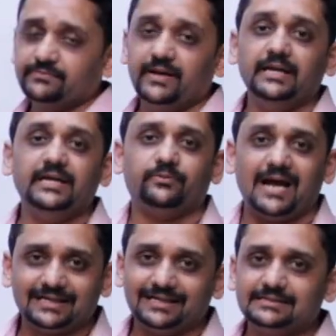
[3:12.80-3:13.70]
mainly
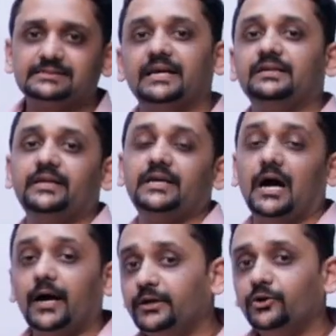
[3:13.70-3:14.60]
practiced in the
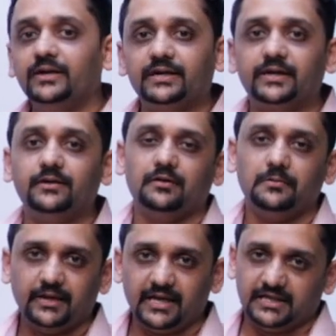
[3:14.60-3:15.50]
undulated
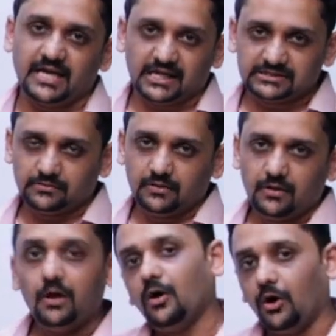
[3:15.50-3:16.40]
areas
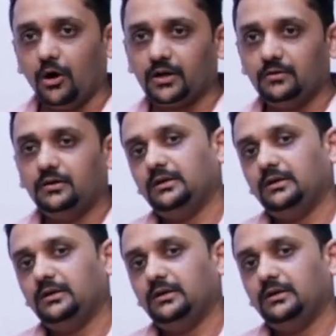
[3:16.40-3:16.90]
or